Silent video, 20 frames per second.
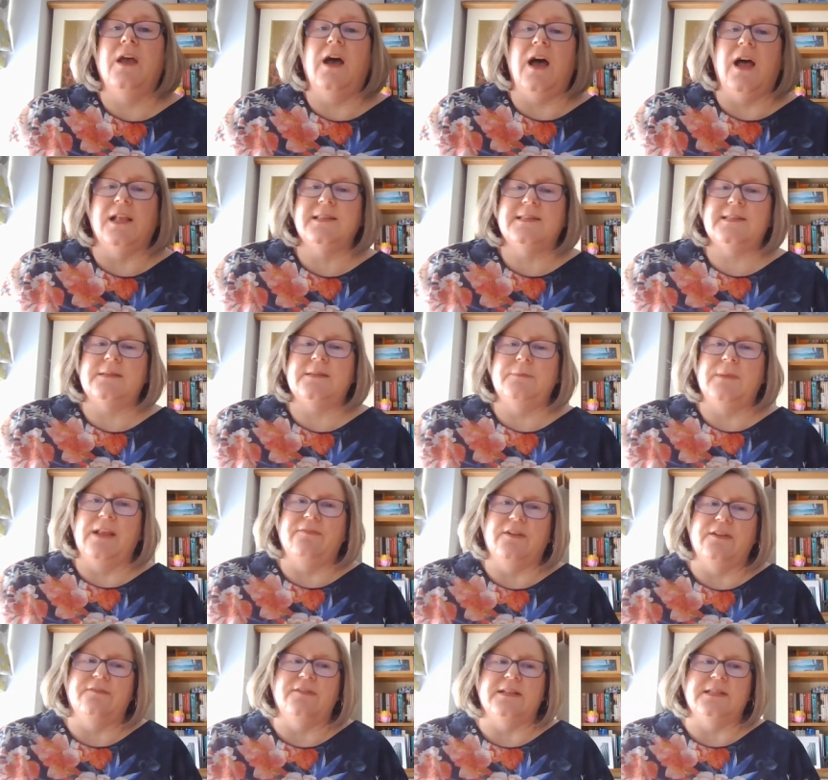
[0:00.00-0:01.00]
and some
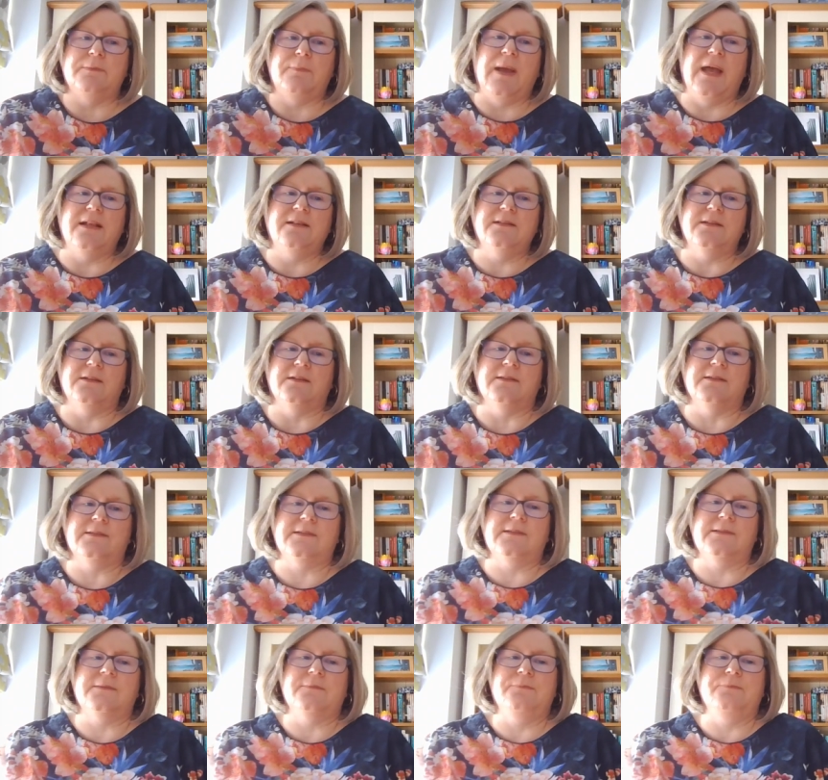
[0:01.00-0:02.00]
level of
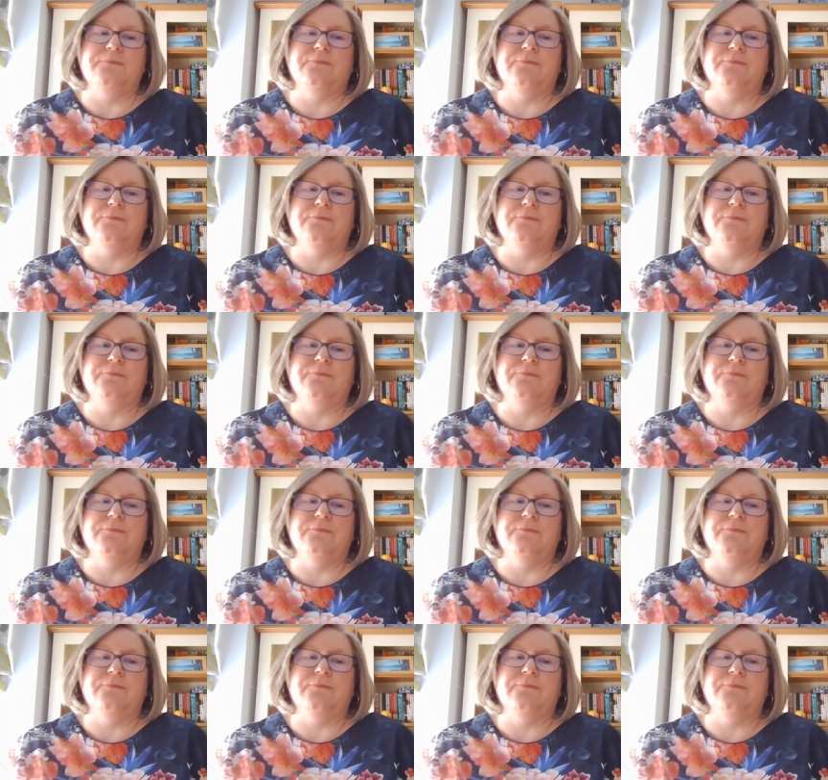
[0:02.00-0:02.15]
independence.